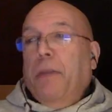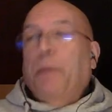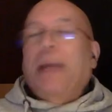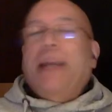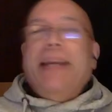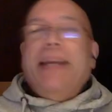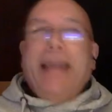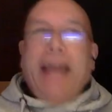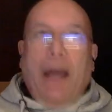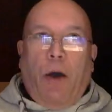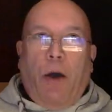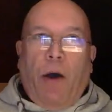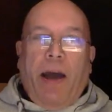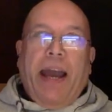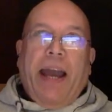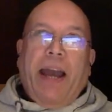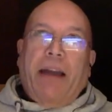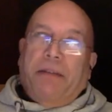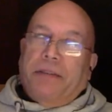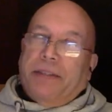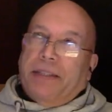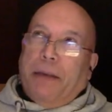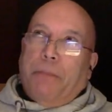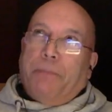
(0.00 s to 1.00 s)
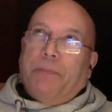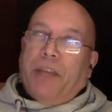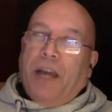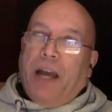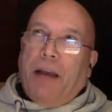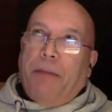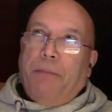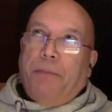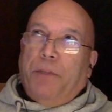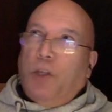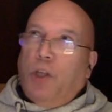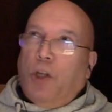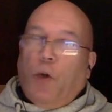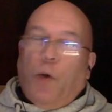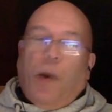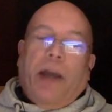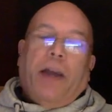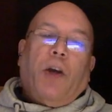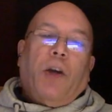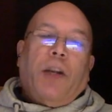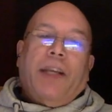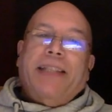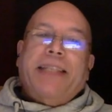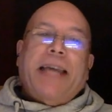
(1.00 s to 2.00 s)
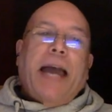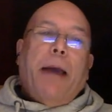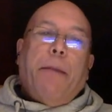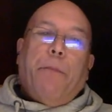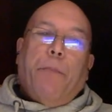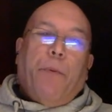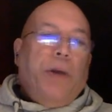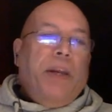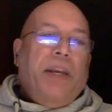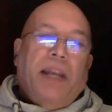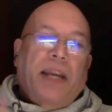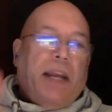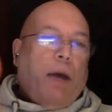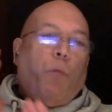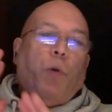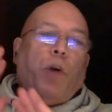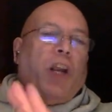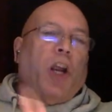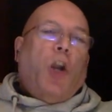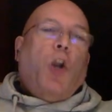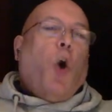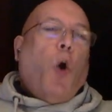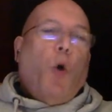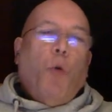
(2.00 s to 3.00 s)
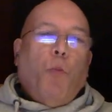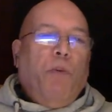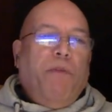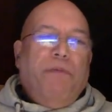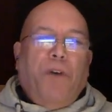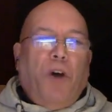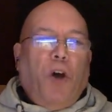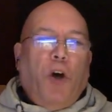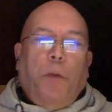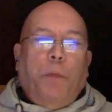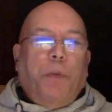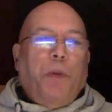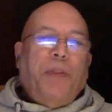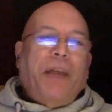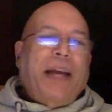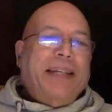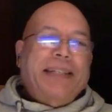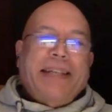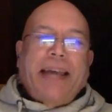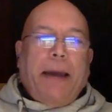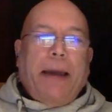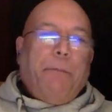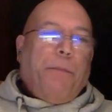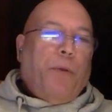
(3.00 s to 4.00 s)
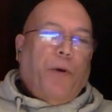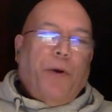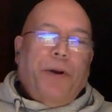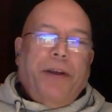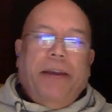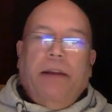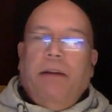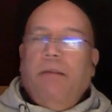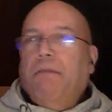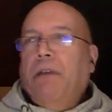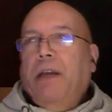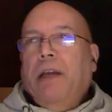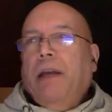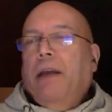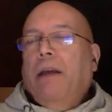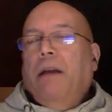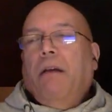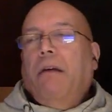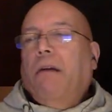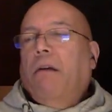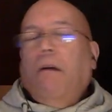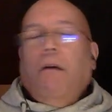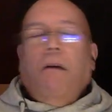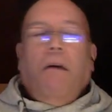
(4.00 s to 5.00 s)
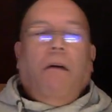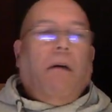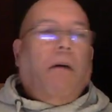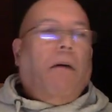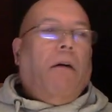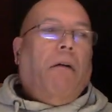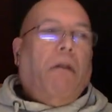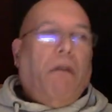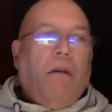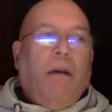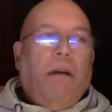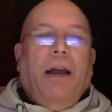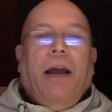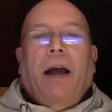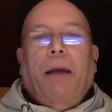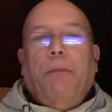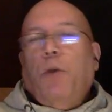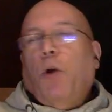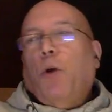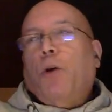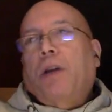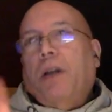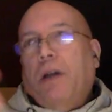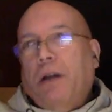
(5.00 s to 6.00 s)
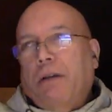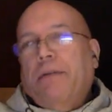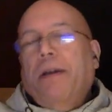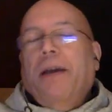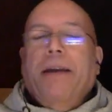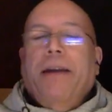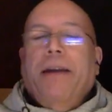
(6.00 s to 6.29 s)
But now I sometimes you know I got a tambourine and I want a long reverb on that tambourine oh, I'm not gonna.